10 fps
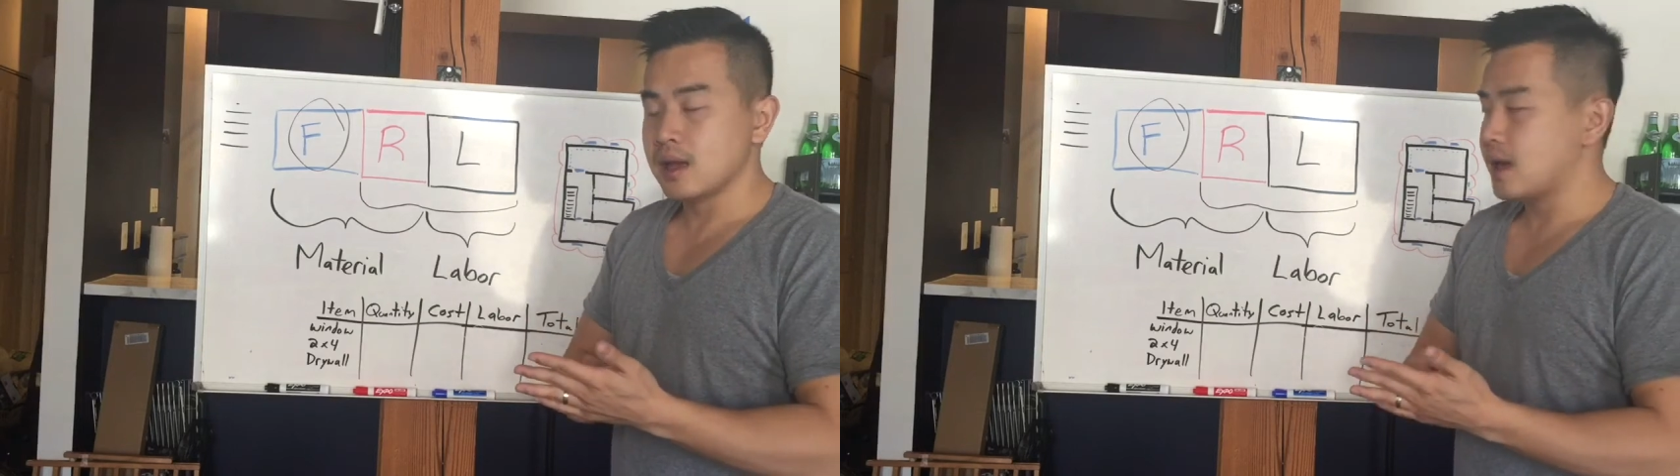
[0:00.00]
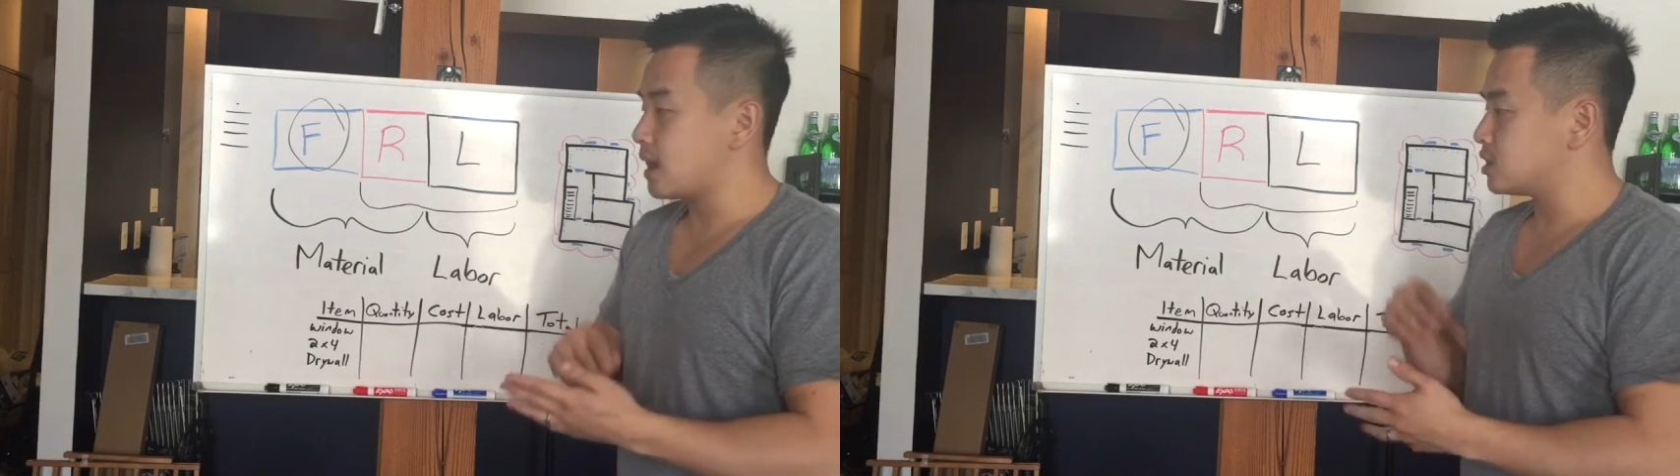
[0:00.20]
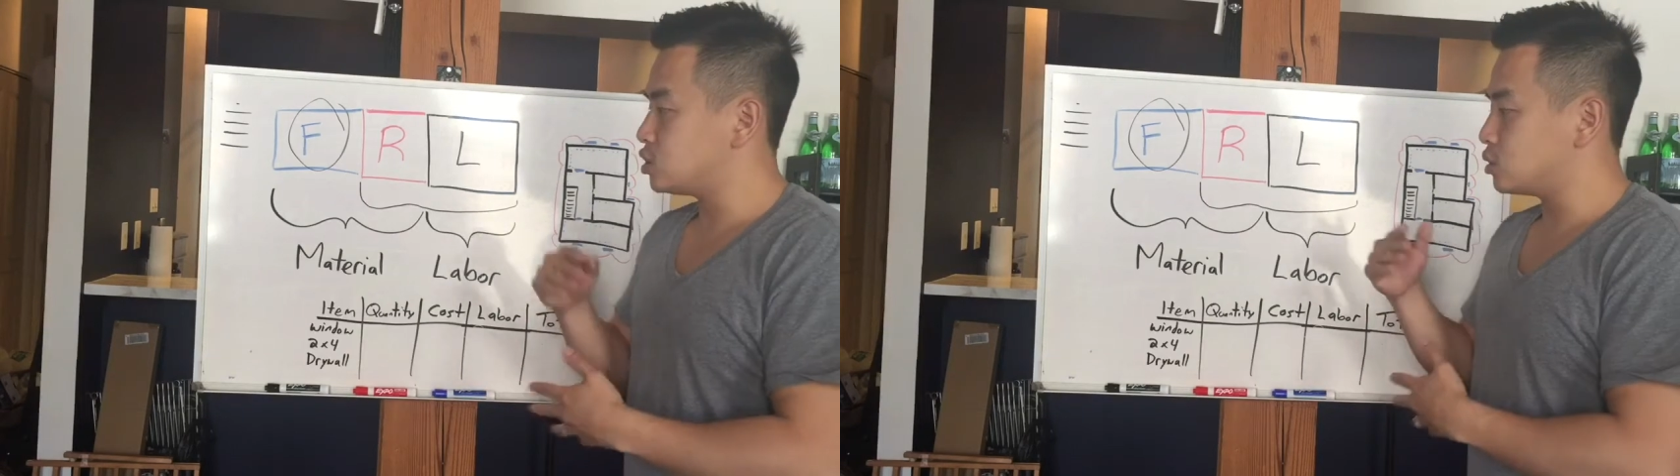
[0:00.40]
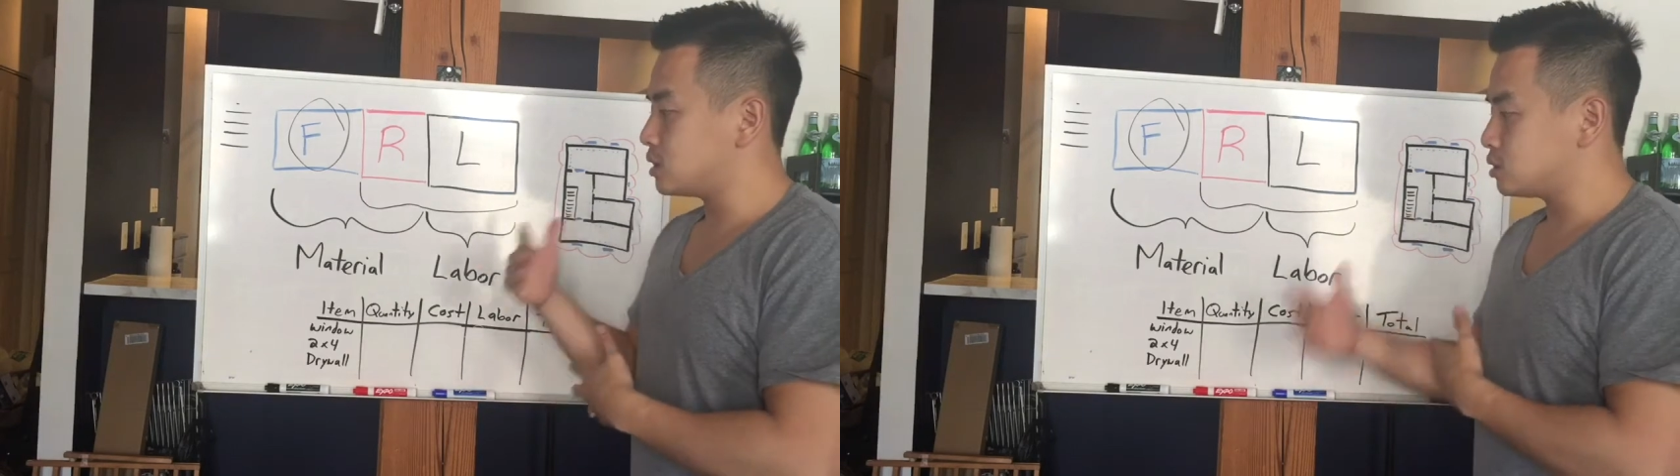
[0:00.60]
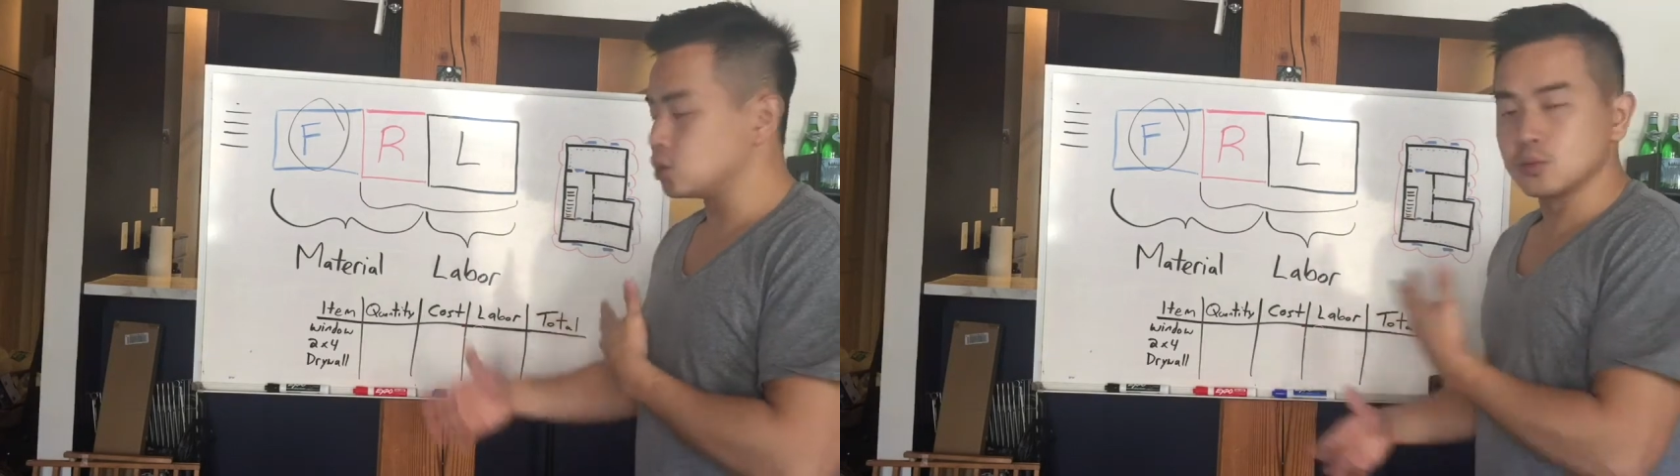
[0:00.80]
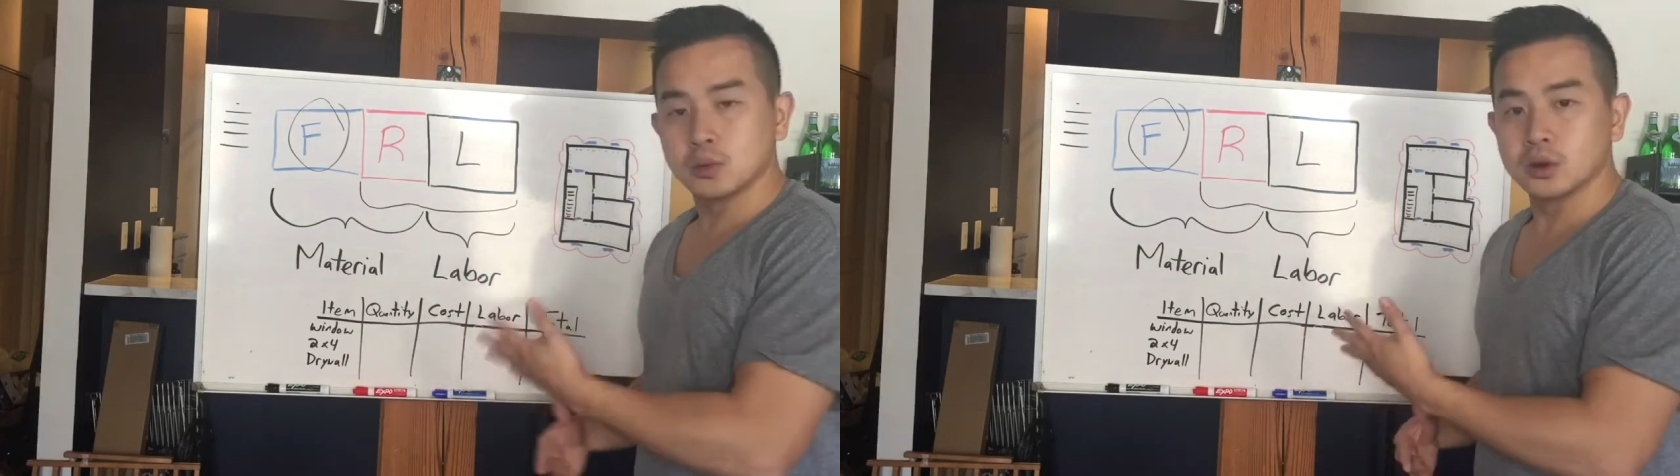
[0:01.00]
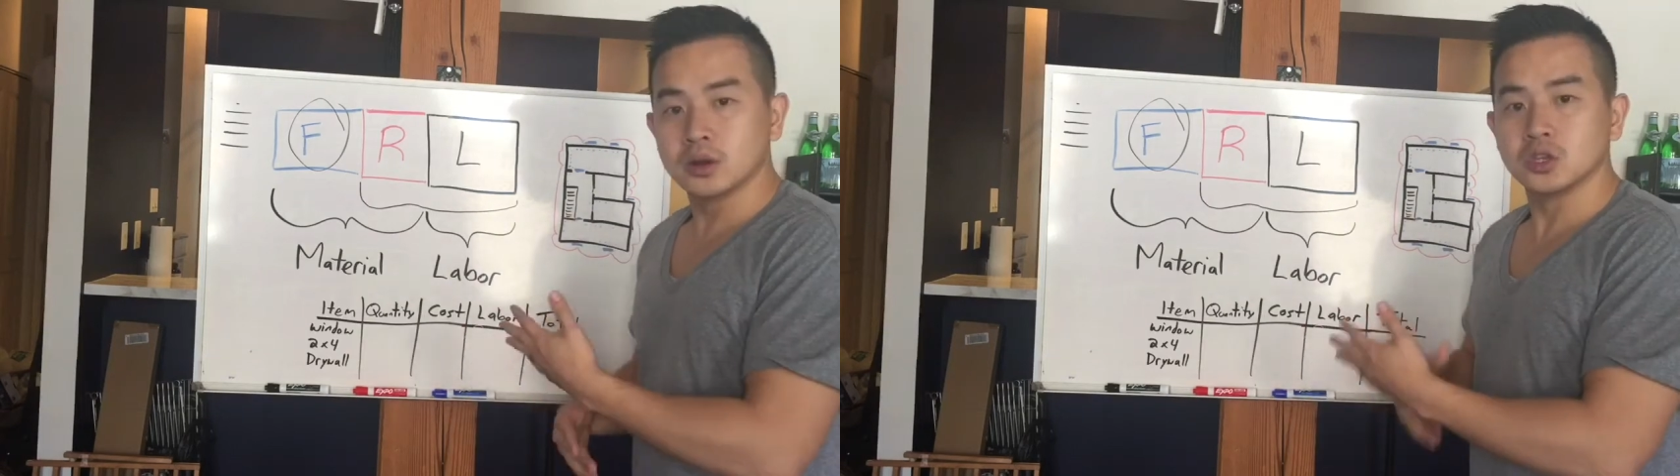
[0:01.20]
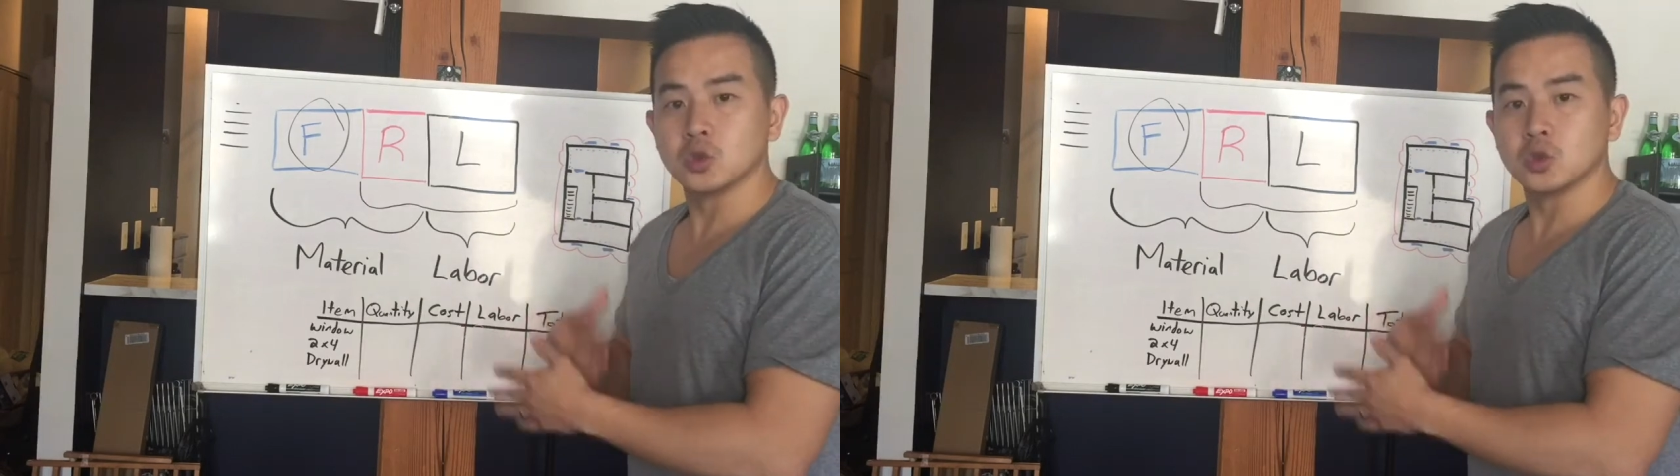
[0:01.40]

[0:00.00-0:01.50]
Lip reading: And as you do more,